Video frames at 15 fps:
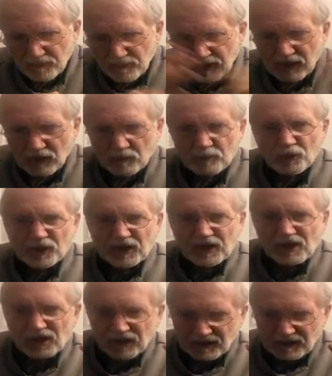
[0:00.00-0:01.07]
are pretty
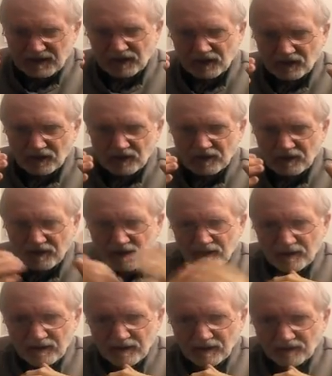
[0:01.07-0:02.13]
clear
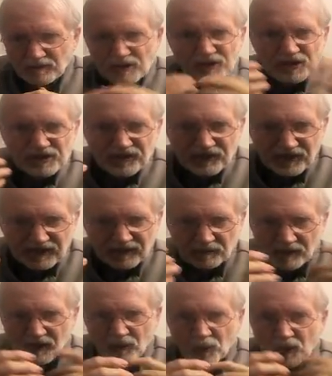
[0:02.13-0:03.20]
if you just think about